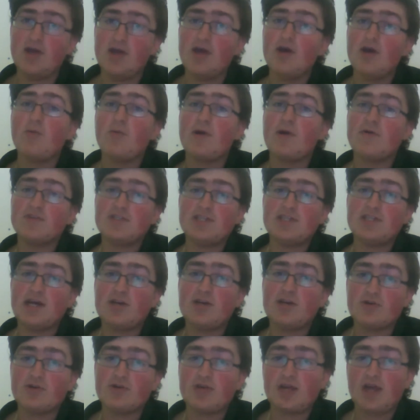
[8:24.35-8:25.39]
We have the
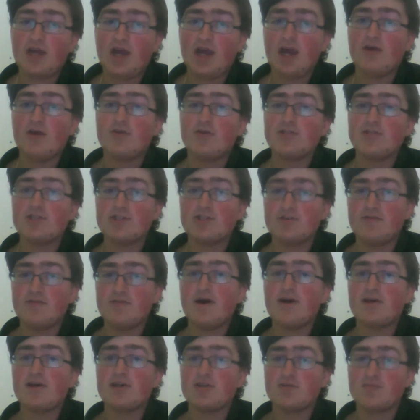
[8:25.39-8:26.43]
standard Karen,
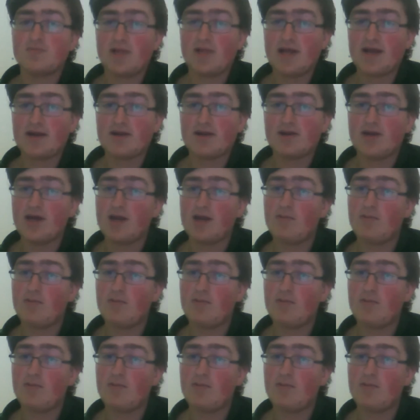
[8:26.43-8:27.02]
Sylvanas, Black Knight.